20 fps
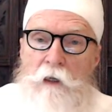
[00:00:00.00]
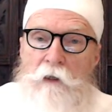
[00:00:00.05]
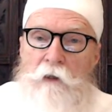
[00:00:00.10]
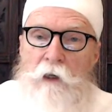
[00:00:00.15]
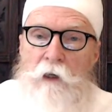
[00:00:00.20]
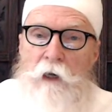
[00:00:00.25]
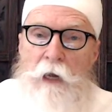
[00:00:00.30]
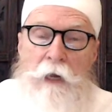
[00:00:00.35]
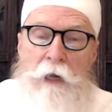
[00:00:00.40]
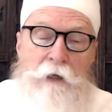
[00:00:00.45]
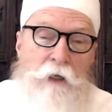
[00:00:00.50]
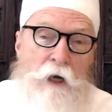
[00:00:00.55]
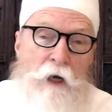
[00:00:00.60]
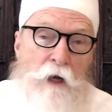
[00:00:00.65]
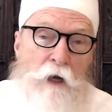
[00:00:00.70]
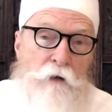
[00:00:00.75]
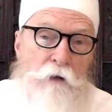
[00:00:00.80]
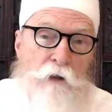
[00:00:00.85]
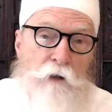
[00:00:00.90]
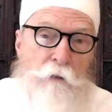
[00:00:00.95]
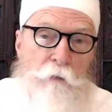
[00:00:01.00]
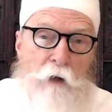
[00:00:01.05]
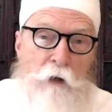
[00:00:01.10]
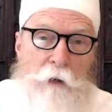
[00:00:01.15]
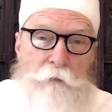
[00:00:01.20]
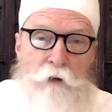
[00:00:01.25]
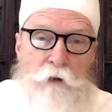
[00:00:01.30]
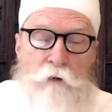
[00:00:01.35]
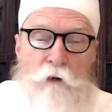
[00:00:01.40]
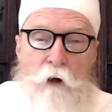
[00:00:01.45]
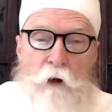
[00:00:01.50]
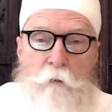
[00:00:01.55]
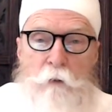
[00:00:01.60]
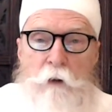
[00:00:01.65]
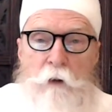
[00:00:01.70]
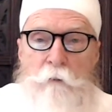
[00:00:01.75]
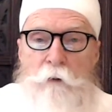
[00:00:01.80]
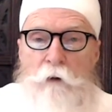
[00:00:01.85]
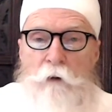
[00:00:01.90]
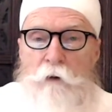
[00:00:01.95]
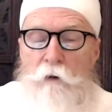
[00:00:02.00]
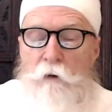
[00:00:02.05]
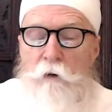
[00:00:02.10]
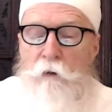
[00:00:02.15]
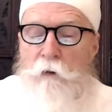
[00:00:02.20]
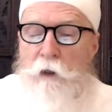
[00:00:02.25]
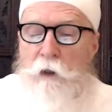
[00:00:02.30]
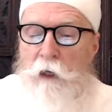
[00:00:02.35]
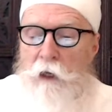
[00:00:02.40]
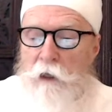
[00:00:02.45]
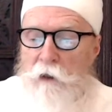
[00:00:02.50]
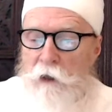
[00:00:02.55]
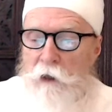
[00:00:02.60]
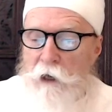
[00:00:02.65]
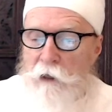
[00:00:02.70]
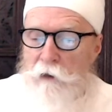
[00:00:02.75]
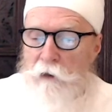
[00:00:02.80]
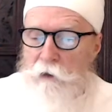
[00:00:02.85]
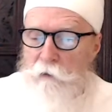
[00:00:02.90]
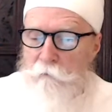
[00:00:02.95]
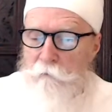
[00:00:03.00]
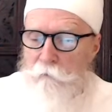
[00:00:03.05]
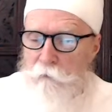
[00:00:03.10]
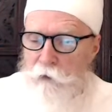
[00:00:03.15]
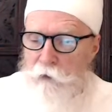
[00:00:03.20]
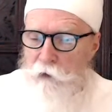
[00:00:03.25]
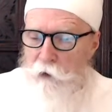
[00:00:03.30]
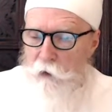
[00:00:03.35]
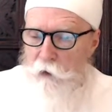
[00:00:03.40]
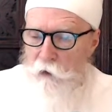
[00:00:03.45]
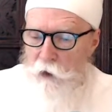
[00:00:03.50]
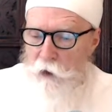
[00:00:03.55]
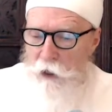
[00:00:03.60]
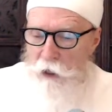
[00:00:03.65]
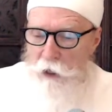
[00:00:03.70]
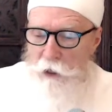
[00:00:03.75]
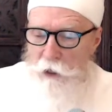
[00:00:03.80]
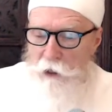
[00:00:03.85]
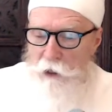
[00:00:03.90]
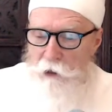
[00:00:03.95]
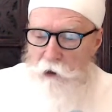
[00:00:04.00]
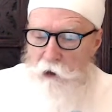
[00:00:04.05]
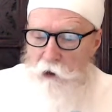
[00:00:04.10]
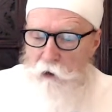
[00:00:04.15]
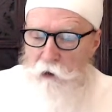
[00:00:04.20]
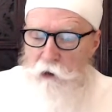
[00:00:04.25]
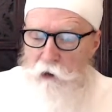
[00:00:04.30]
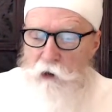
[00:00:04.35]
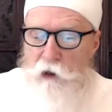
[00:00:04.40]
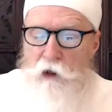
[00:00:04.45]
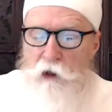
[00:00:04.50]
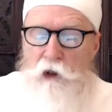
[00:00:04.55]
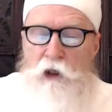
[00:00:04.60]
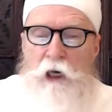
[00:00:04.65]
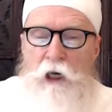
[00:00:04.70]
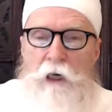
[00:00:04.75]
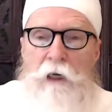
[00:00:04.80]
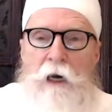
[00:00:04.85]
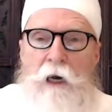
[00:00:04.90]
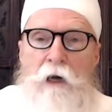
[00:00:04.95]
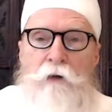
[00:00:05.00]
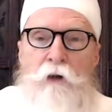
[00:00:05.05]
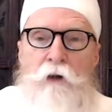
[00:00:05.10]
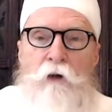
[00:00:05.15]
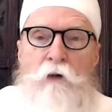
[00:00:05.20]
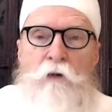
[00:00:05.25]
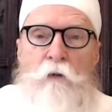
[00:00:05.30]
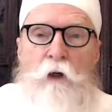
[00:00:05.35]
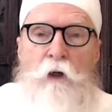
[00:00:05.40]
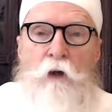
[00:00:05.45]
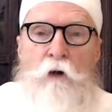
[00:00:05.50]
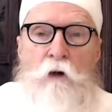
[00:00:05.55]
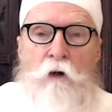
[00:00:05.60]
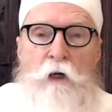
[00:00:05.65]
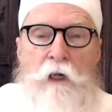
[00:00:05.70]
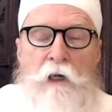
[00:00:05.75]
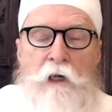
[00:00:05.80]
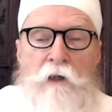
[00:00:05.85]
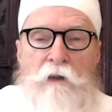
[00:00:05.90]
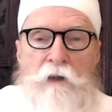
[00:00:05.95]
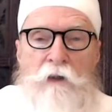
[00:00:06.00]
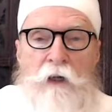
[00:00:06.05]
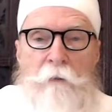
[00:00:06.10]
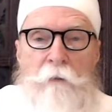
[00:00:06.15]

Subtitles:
And others, perhaps you know people who would like that. So I encourage you to check out those recordings.